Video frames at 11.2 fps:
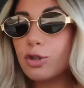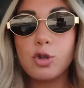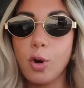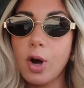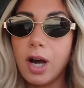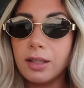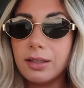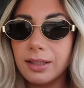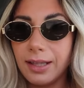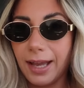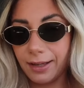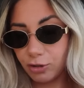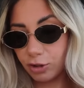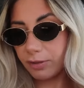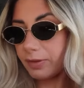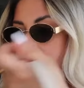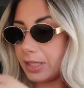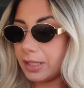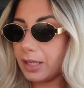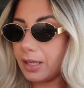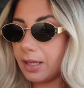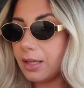so hot. It actually feels
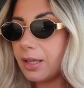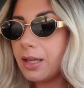like a